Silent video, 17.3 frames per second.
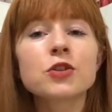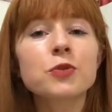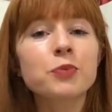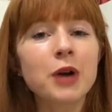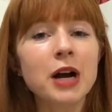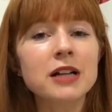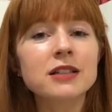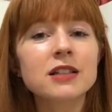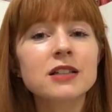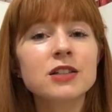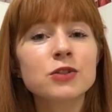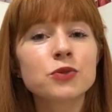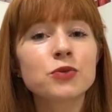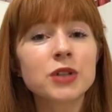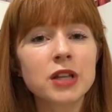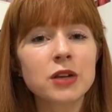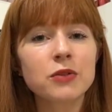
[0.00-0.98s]
the process is
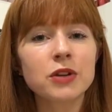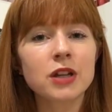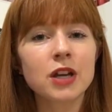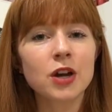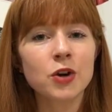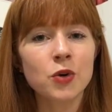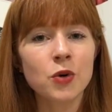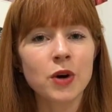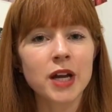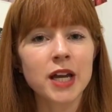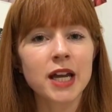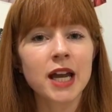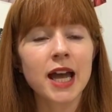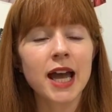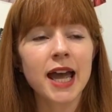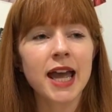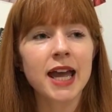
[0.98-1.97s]
really, really
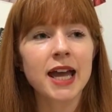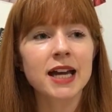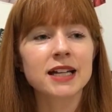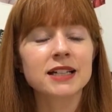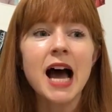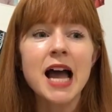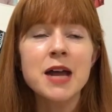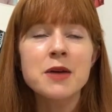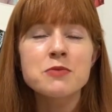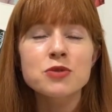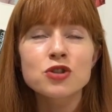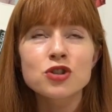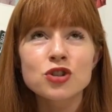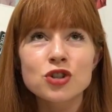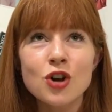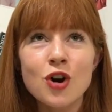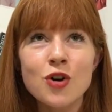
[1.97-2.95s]
annoying, and I am
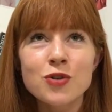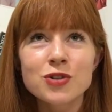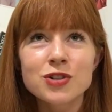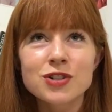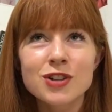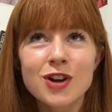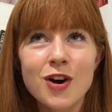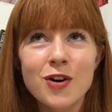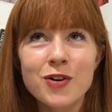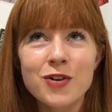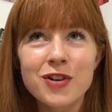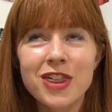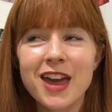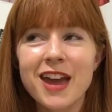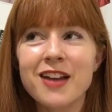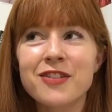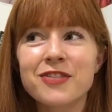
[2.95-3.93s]
so
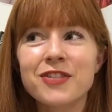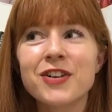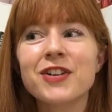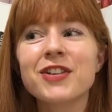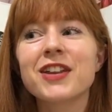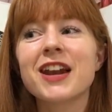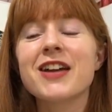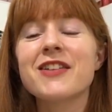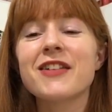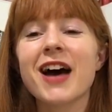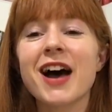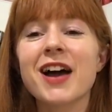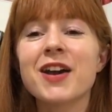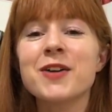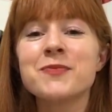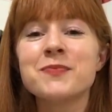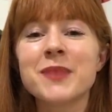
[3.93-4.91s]
thankful that I've
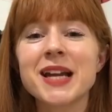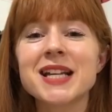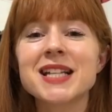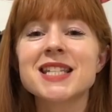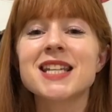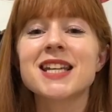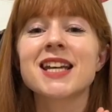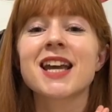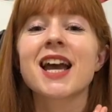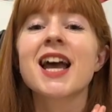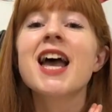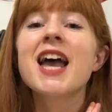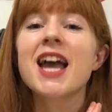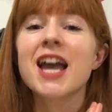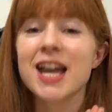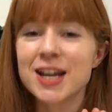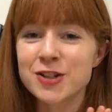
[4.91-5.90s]
had amazing
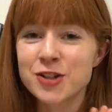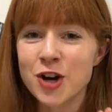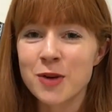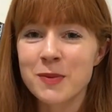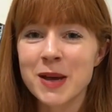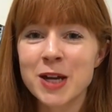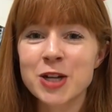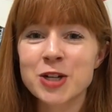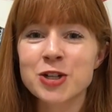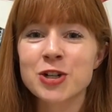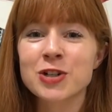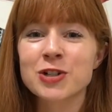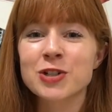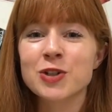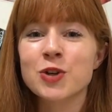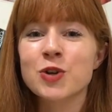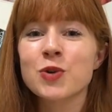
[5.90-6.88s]
HR
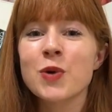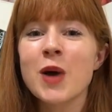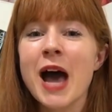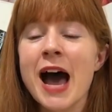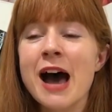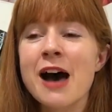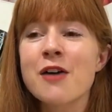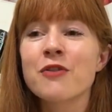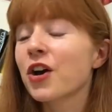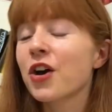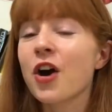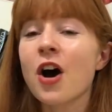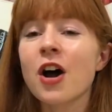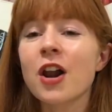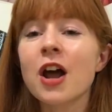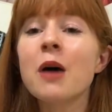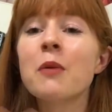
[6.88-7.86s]
managers who have
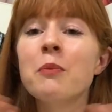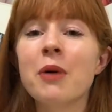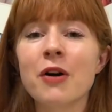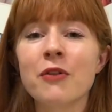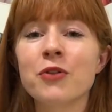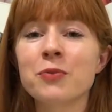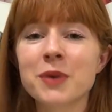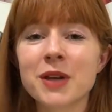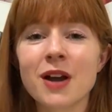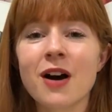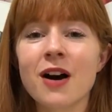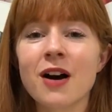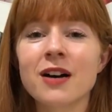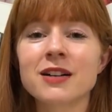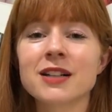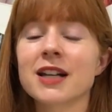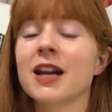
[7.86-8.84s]
gone above and
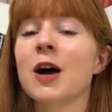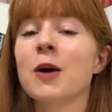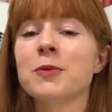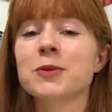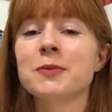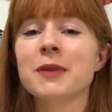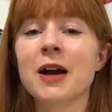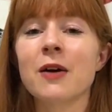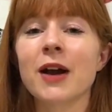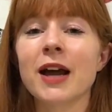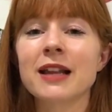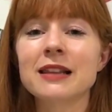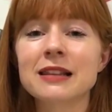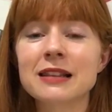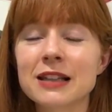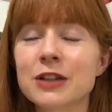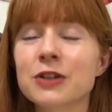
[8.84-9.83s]
beyond and helped me out. I
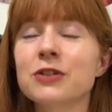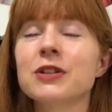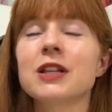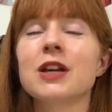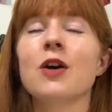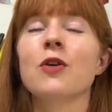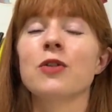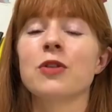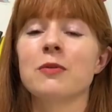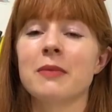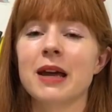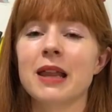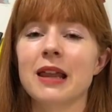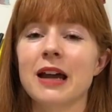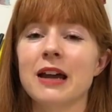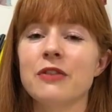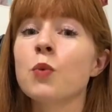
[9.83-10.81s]
literally owe them my
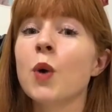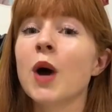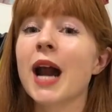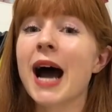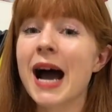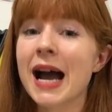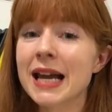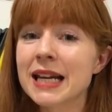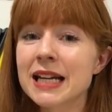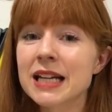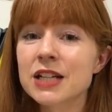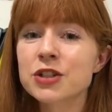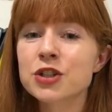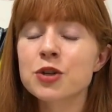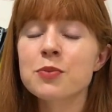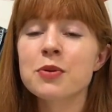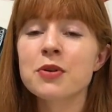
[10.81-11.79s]
life. What I needed
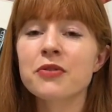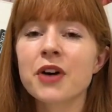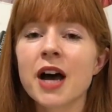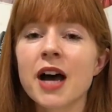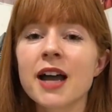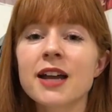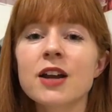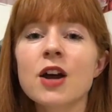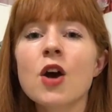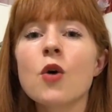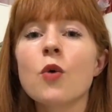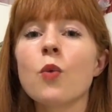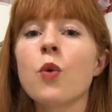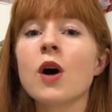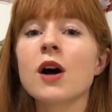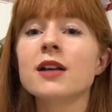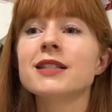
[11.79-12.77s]
to provide
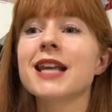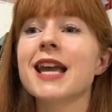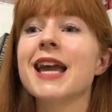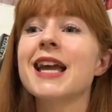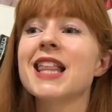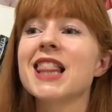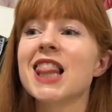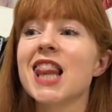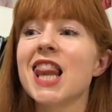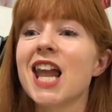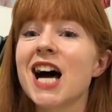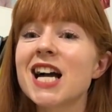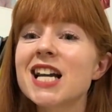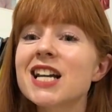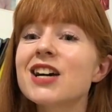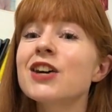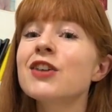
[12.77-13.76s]
was a
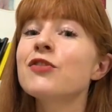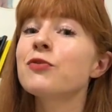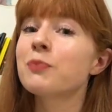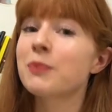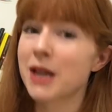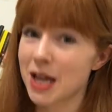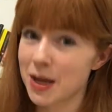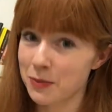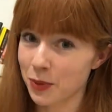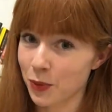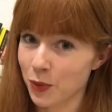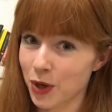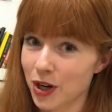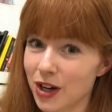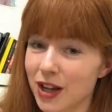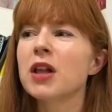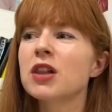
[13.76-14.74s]
lot of
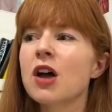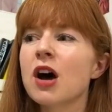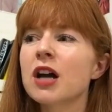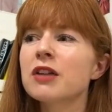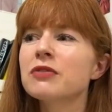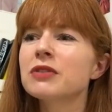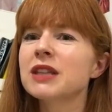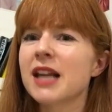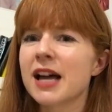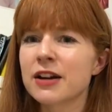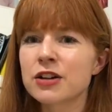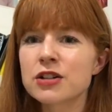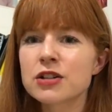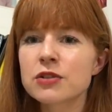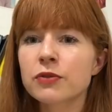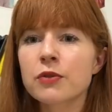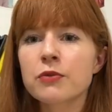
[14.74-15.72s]
paperwork, a lot of
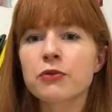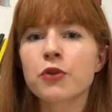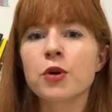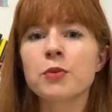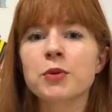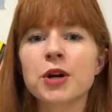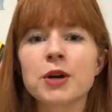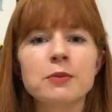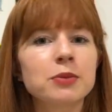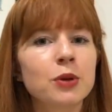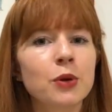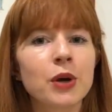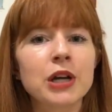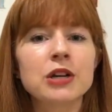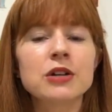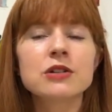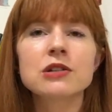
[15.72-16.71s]
letters from former
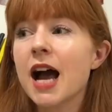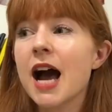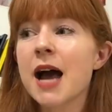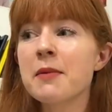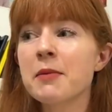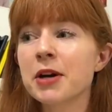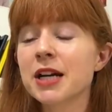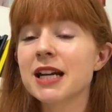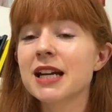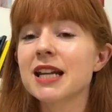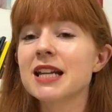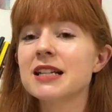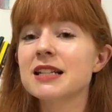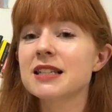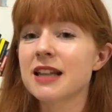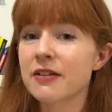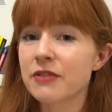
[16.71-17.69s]
employers. I'm on an
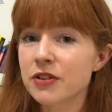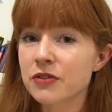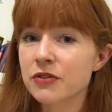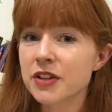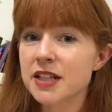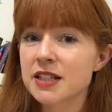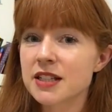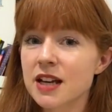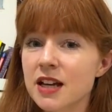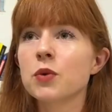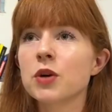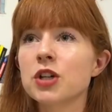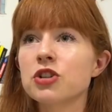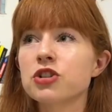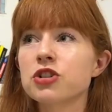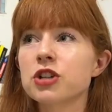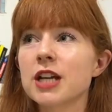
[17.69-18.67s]
E7 visa,
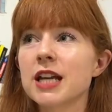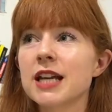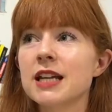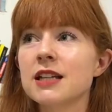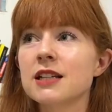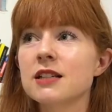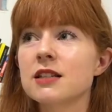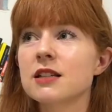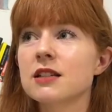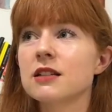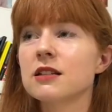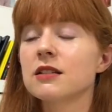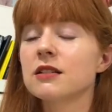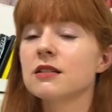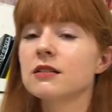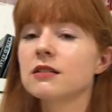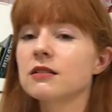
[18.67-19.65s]
which is
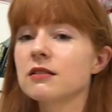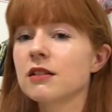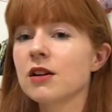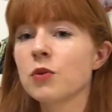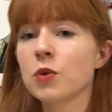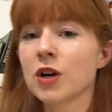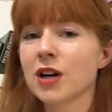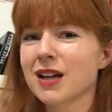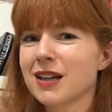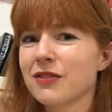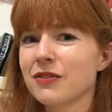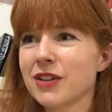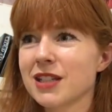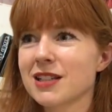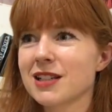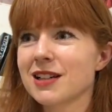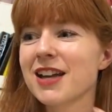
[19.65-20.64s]
a working
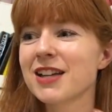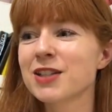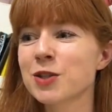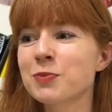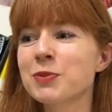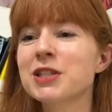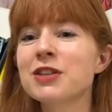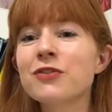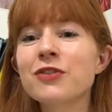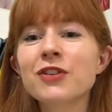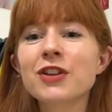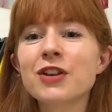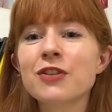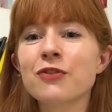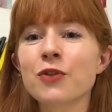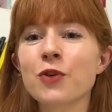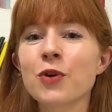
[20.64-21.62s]
visa. It's
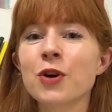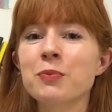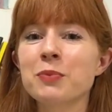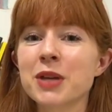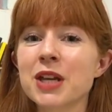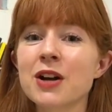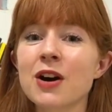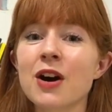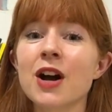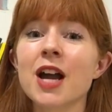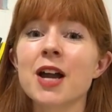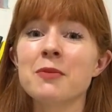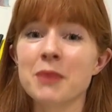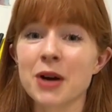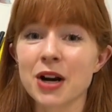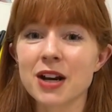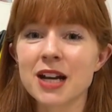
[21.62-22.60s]
specifically for PR
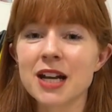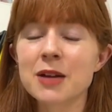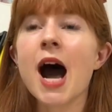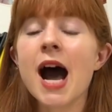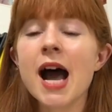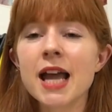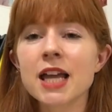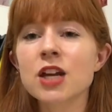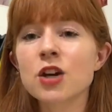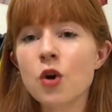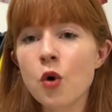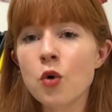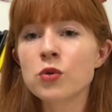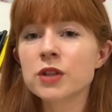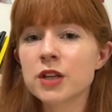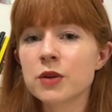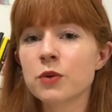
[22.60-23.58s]
and marketing. I can
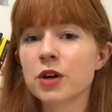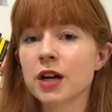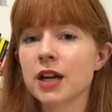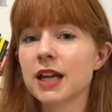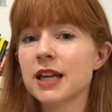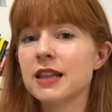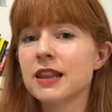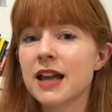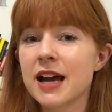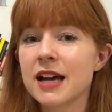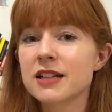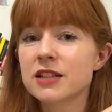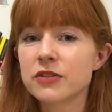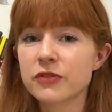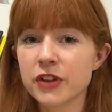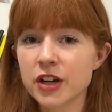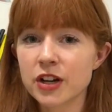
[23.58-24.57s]
only work in that
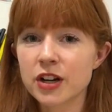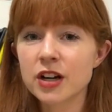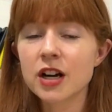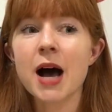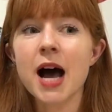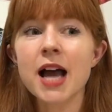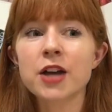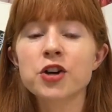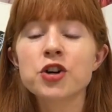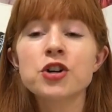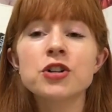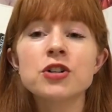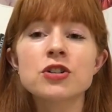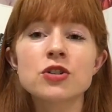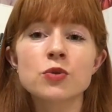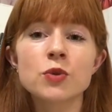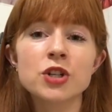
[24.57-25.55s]
sphere. I could
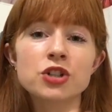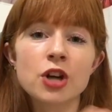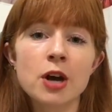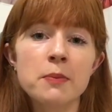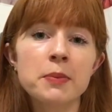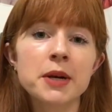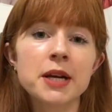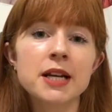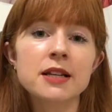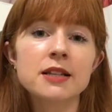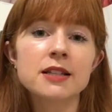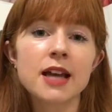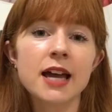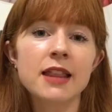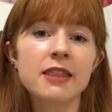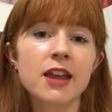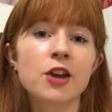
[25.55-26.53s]
switch companies
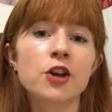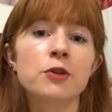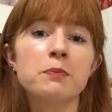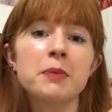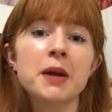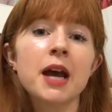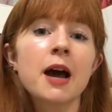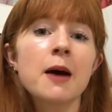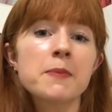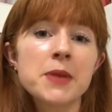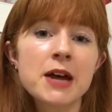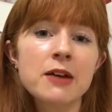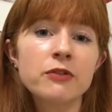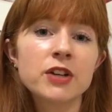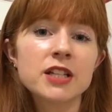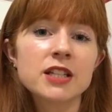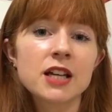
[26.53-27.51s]
and they could pick up
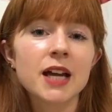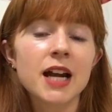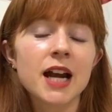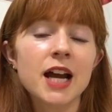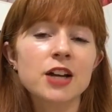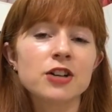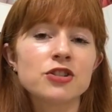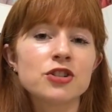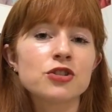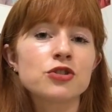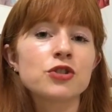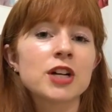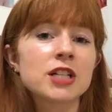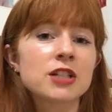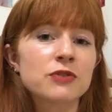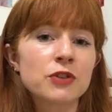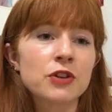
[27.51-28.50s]
that visa and I could just
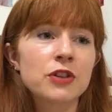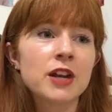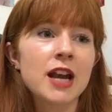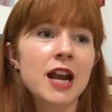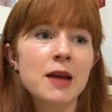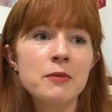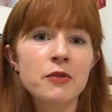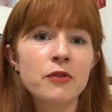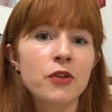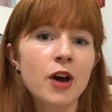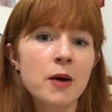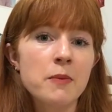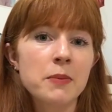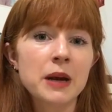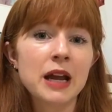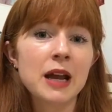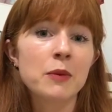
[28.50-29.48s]
transfer the name of the
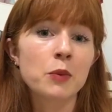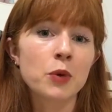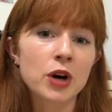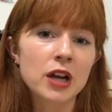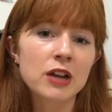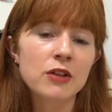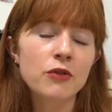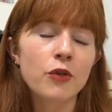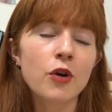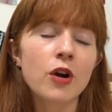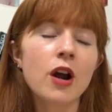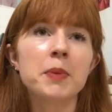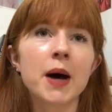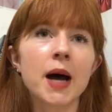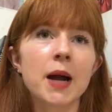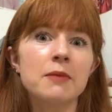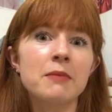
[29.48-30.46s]
company I'm working for,
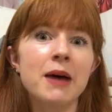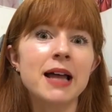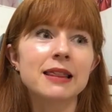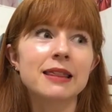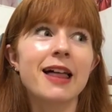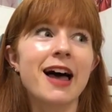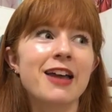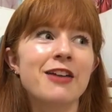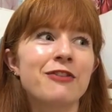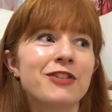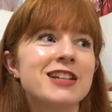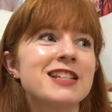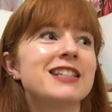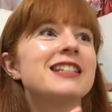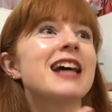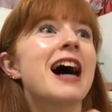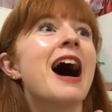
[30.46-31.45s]
but my life
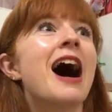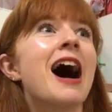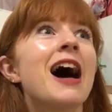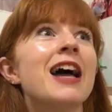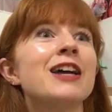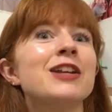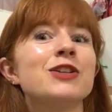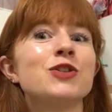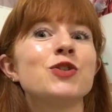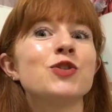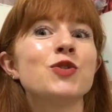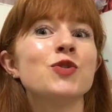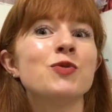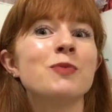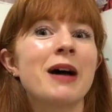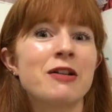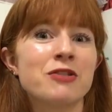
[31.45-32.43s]
is tied to
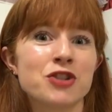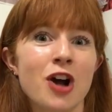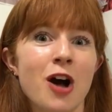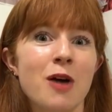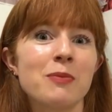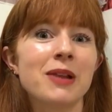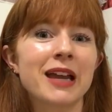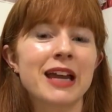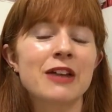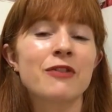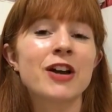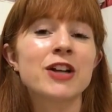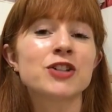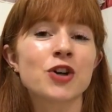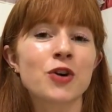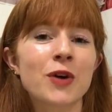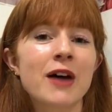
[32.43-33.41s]
my job. Like if I
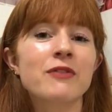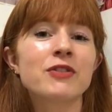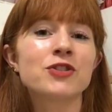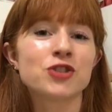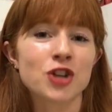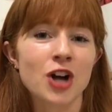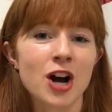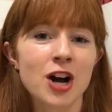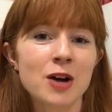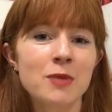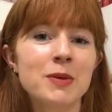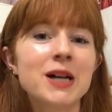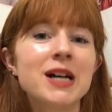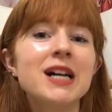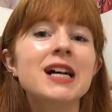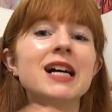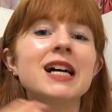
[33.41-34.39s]
don't have a job,
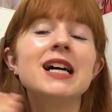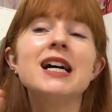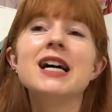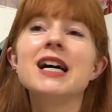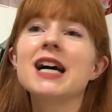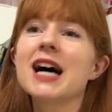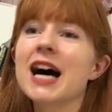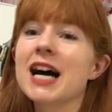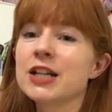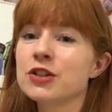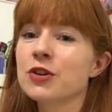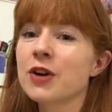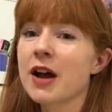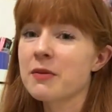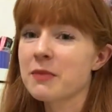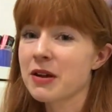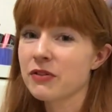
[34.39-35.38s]
I don't
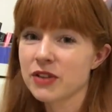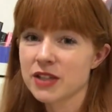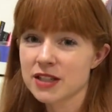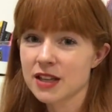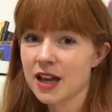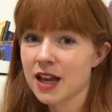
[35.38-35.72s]
have my visa